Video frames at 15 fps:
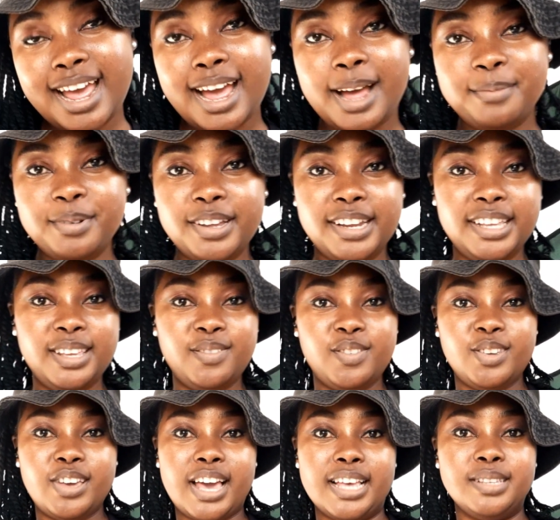I'm going to give
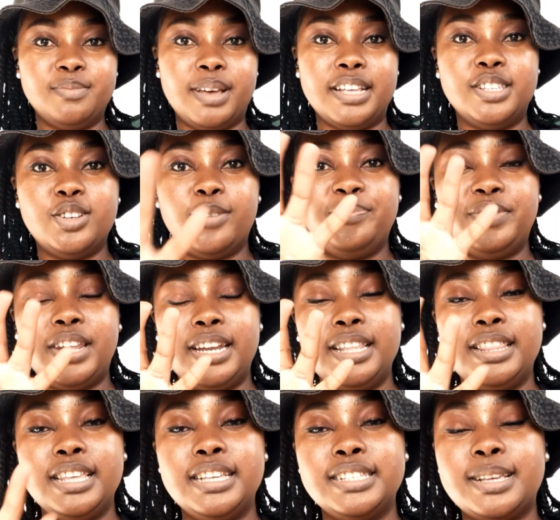you guys my top 3
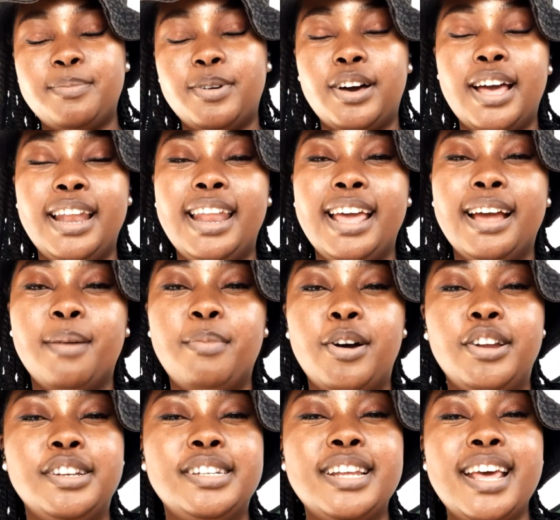things I like
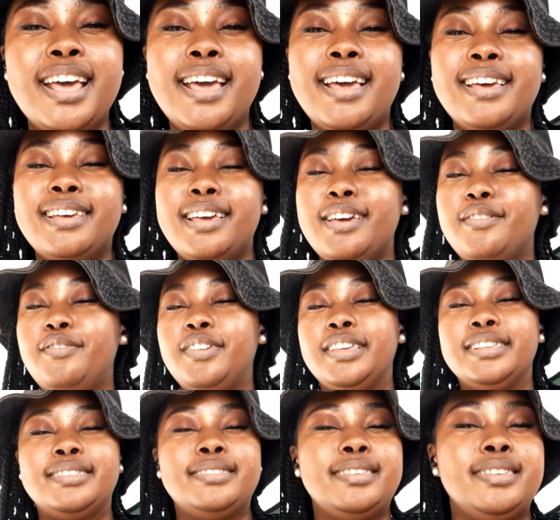about
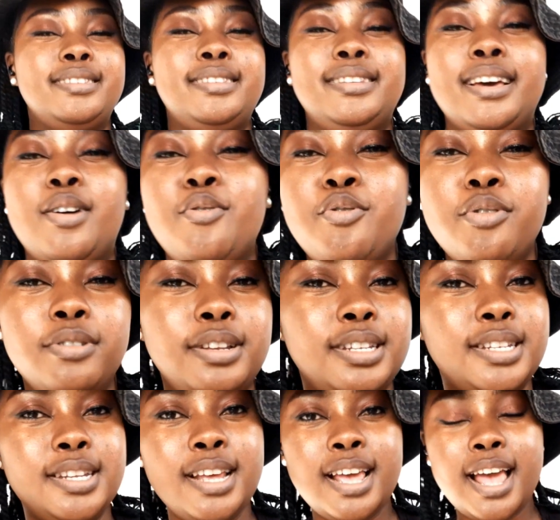having sisterhood.
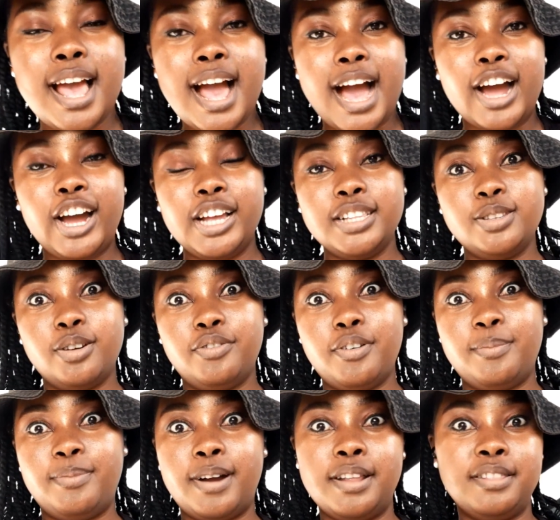I can't talk
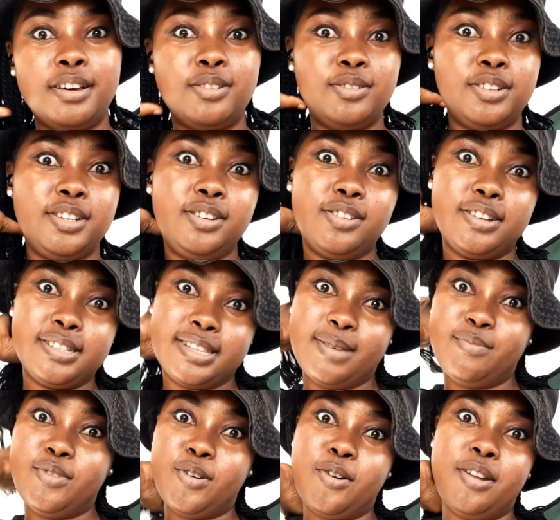for brotherhood because
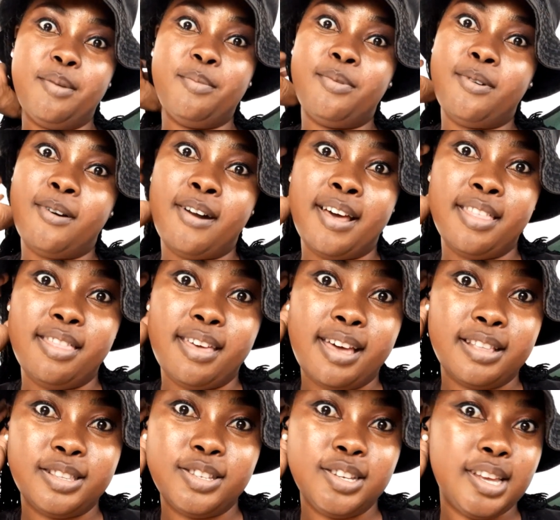I'm not a
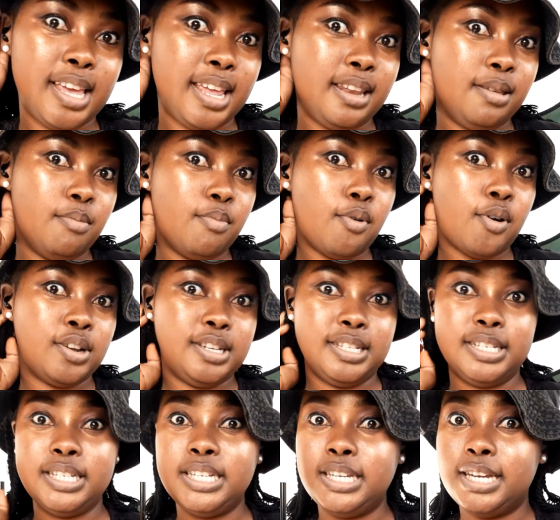brother to
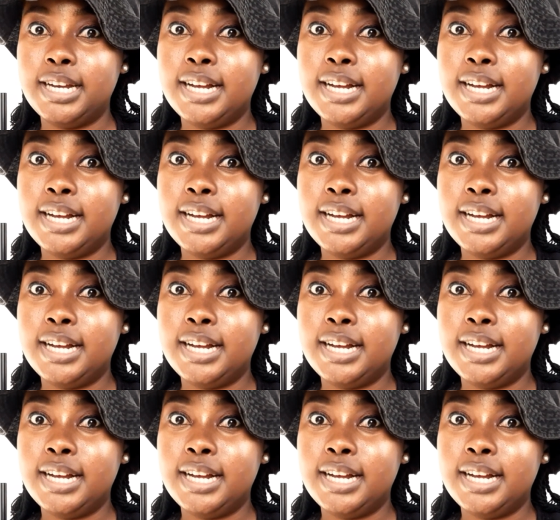anybody.